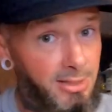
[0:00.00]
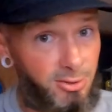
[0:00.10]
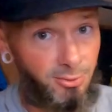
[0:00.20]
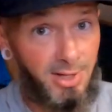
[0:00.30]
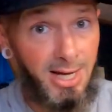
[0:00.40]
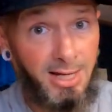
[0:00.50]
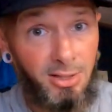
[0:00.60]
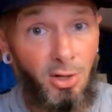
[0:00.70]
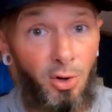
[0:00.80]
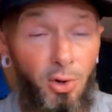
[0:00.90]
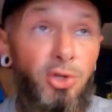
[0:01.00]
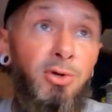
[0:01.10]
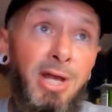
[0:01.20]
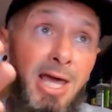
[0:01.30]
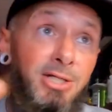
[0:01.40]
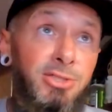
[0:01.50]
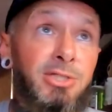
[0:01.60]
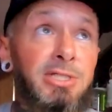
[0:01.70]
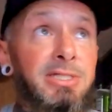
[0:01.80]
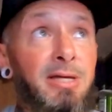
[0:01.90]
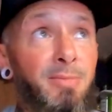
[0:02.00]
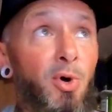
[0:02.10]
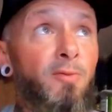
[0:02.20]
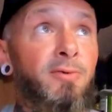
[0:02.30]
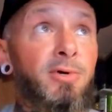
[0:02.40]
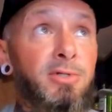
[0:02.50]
do that, or you can actually step over